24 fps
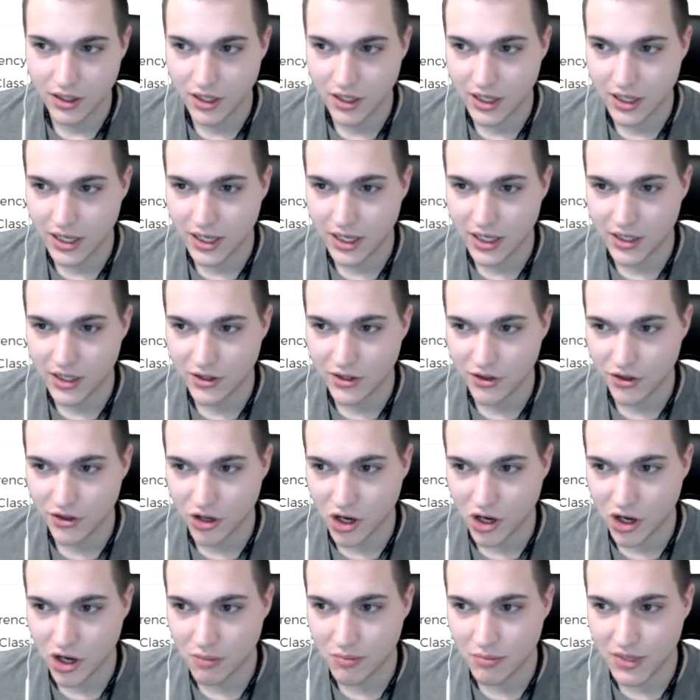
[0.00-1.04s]
And there
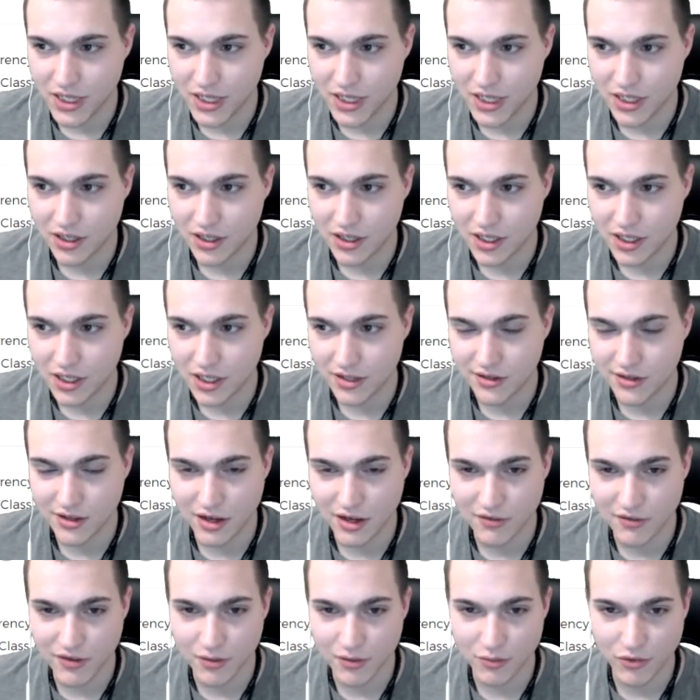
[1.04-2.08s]
are being
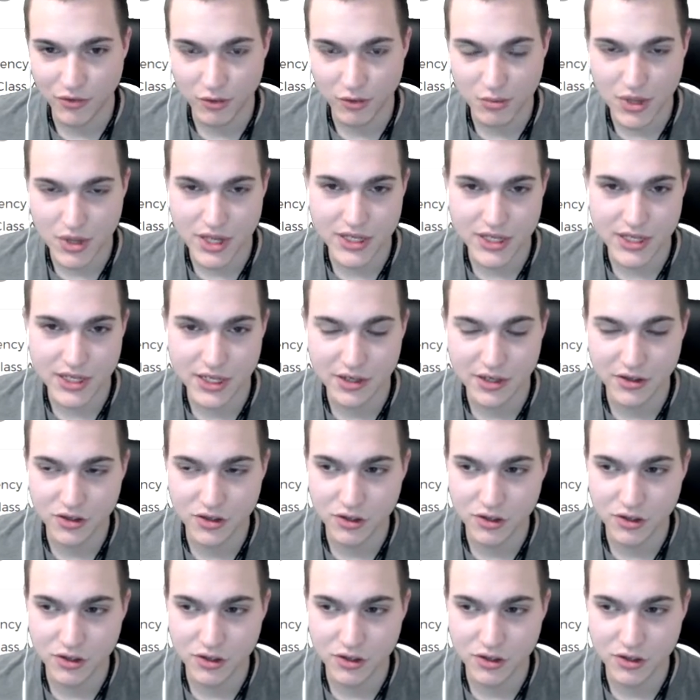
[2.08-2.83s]
stuff implemented